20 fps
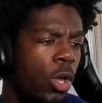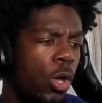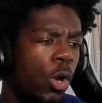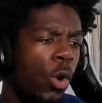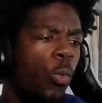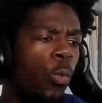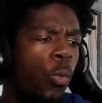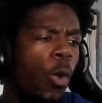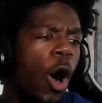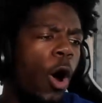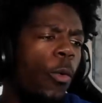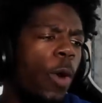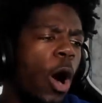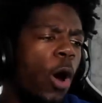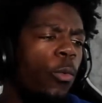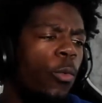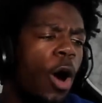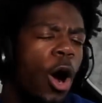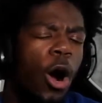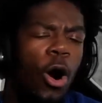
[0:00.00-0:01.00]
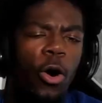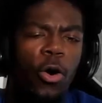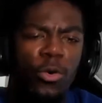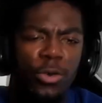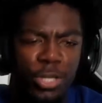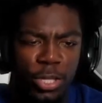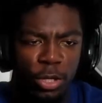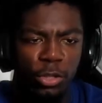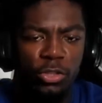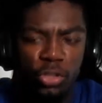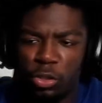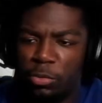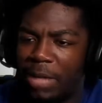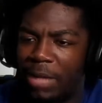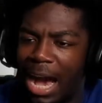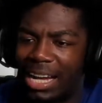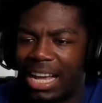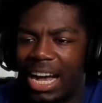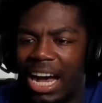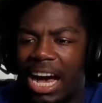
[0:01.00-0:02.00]
Whoa, whoa, whoa,
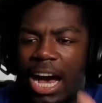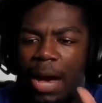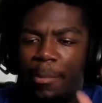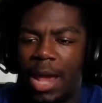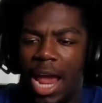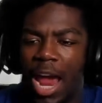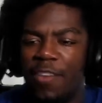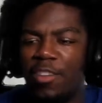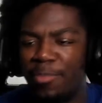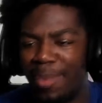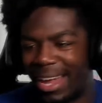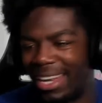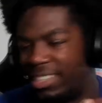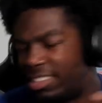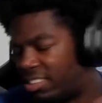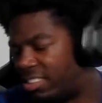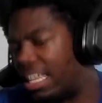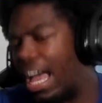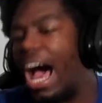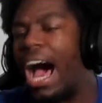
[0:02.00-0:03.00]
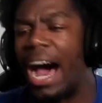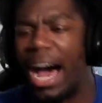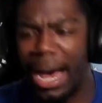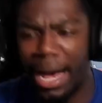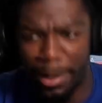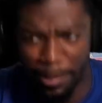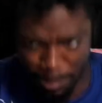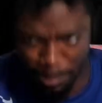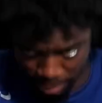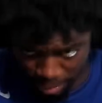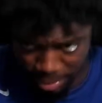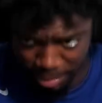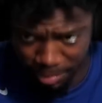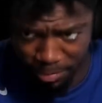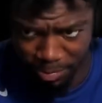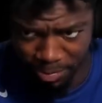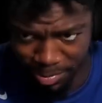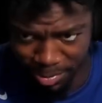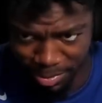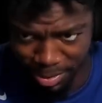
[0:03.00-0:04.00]
YouTube.com, everybody stop.
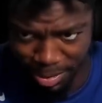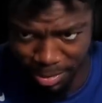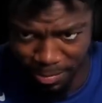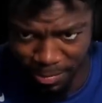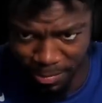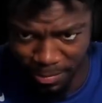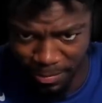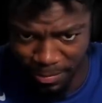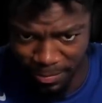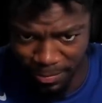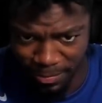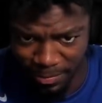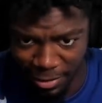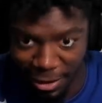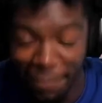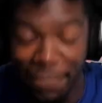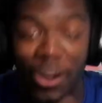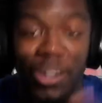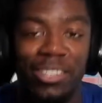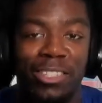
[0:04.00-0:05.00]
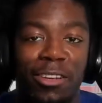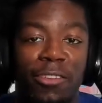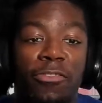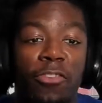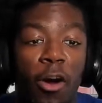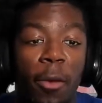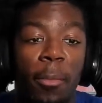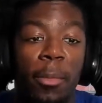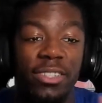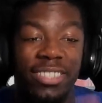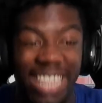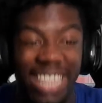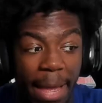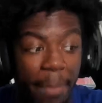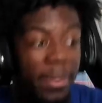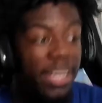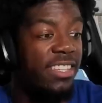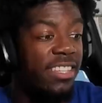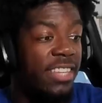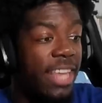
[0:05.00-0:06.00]
First and foremost, let
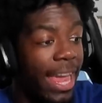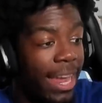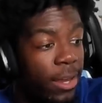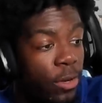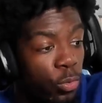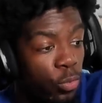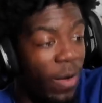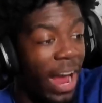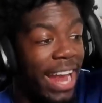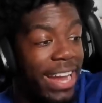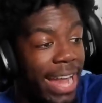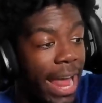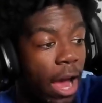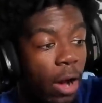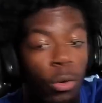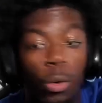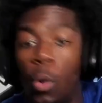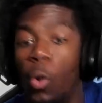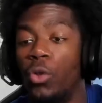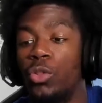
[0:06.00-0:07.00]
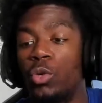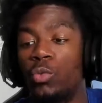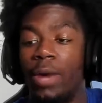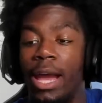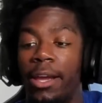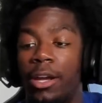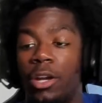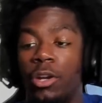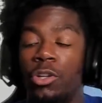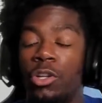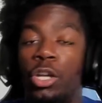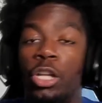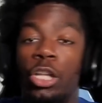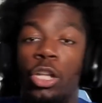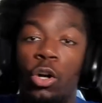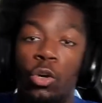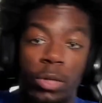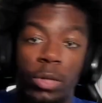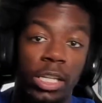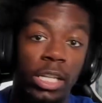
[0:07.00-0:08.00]
me say right now on the record,
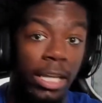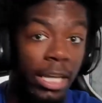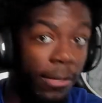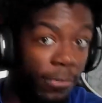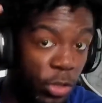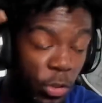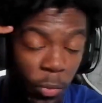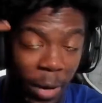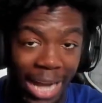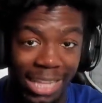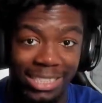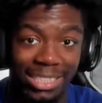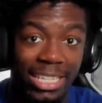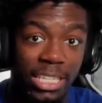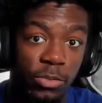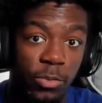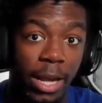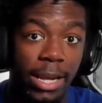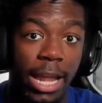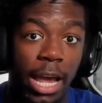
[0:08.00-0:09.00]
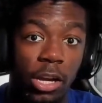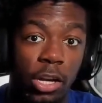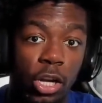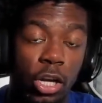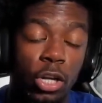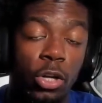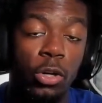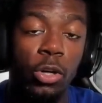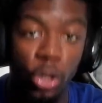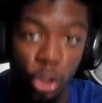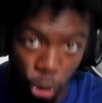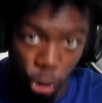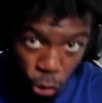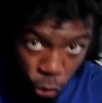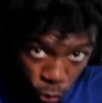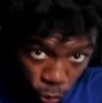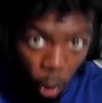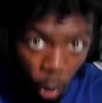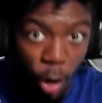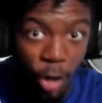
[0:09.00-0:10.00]
Glorilla, if you're watching this right now, girl,
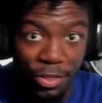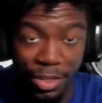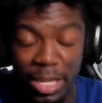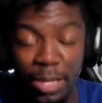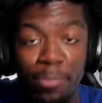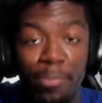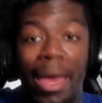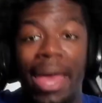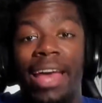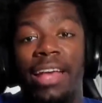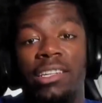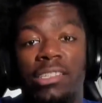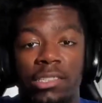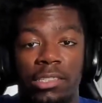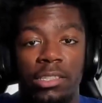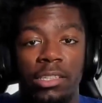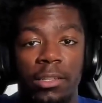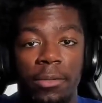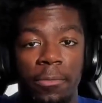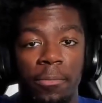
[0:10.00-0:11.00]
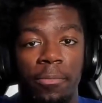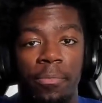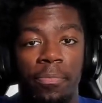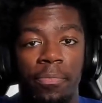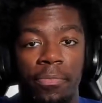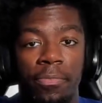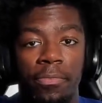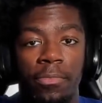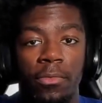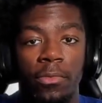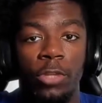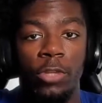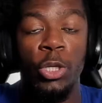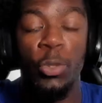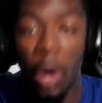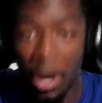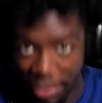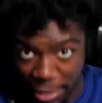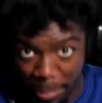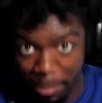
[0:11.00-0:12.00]
you are the best.
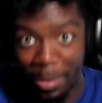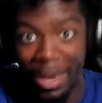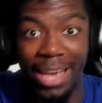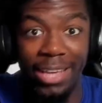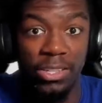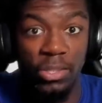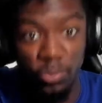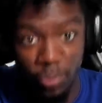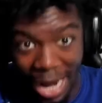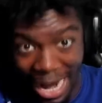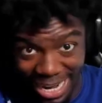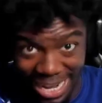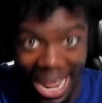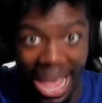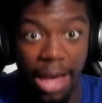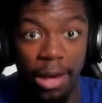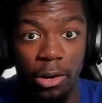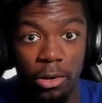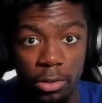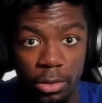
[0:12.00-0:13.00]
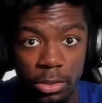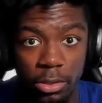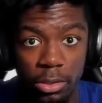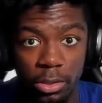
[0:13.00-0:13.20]
You are the best right now.